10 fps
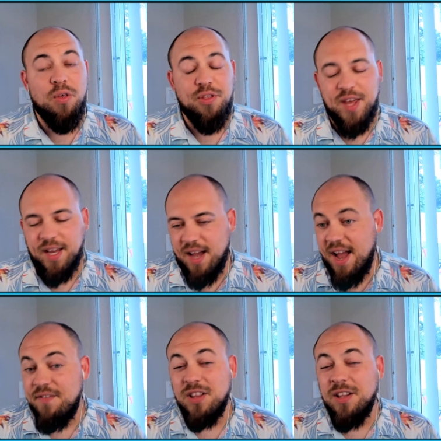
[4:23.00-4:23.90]
the whole
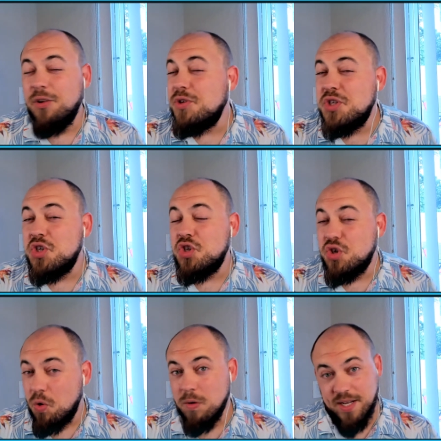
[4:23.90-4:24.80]
thing. I have a little
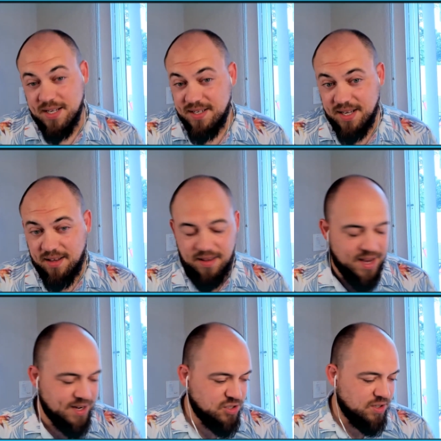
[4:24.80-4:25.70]
story to
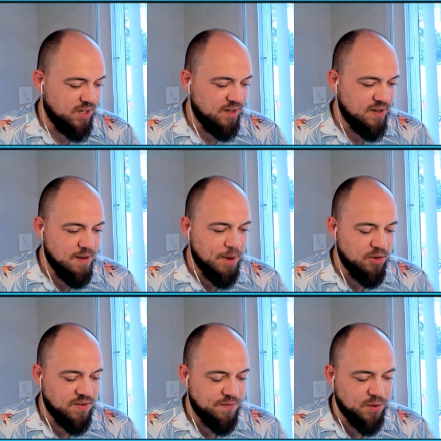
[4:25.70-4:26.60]
tell, actually,
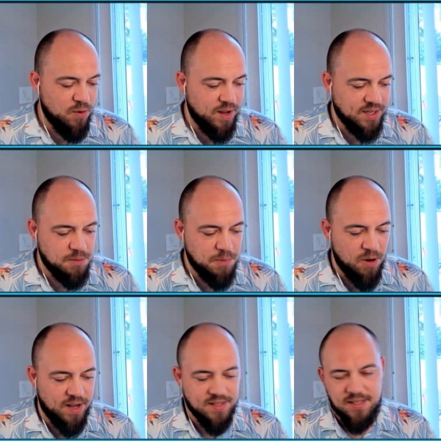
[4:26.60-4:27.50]
about the Florida
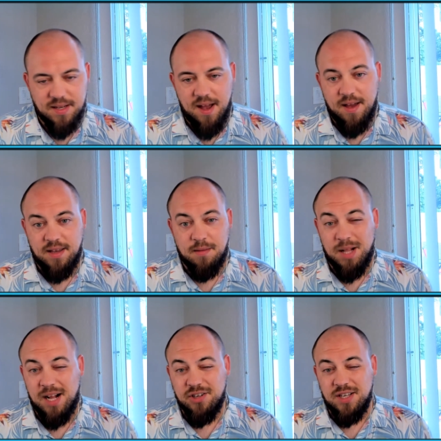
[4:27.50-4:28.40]
experience
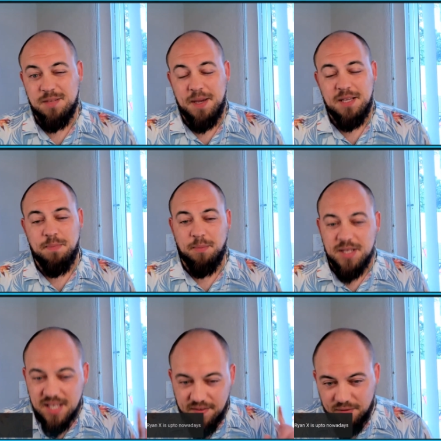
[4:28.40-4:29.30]
in the blockchain
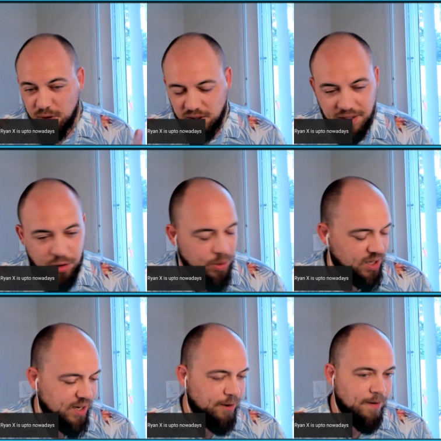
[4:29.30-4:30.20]
space, but I'm going to save it for a
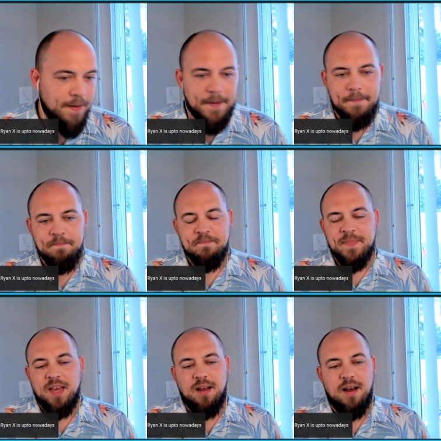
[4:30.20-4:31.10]
little bit later.
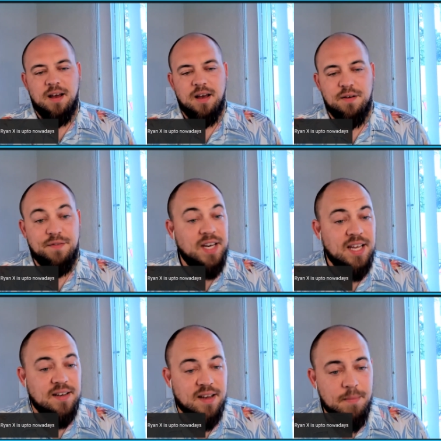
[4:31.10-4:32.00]

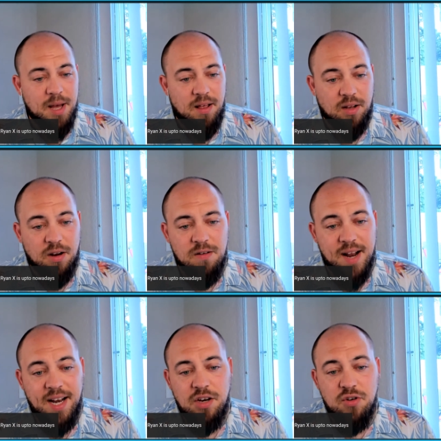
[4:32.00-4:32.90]
Vineet
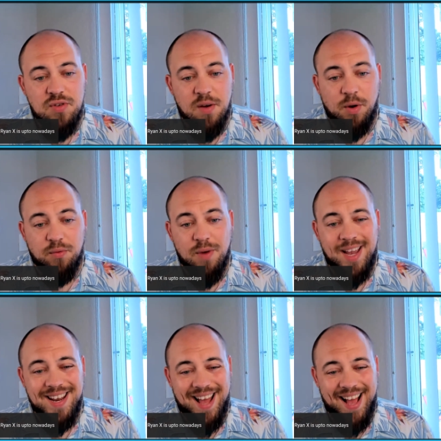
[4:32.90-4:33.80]
Kamal, Kurt, any news on
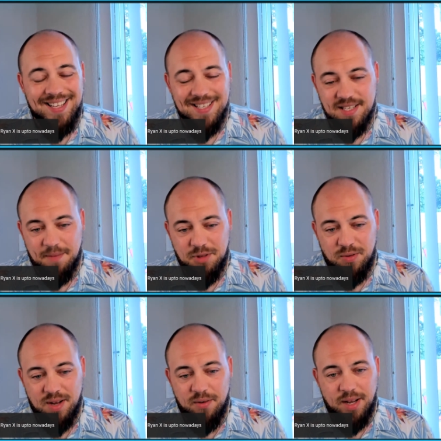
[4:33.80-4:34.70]
what Ryan X
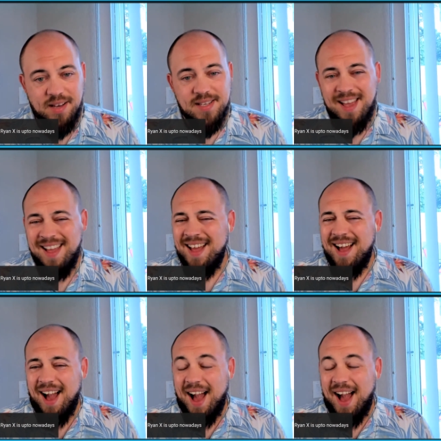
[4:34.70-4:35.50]
is up to nowadays?